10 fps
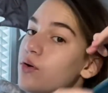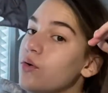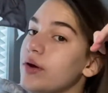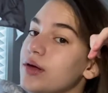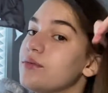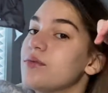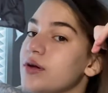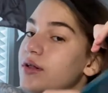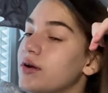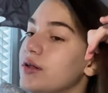point where
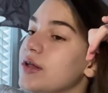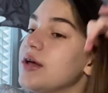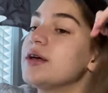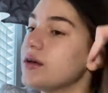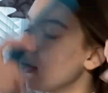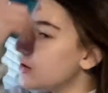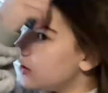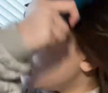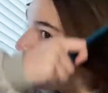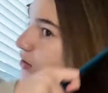they're like
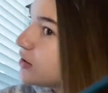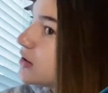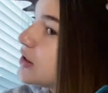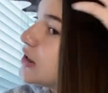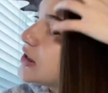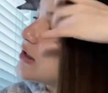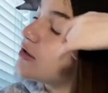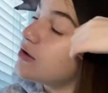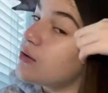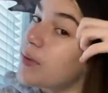needing to
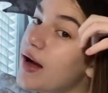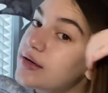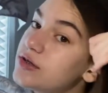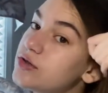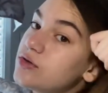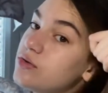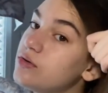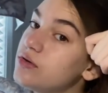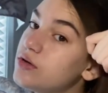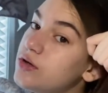go back to school.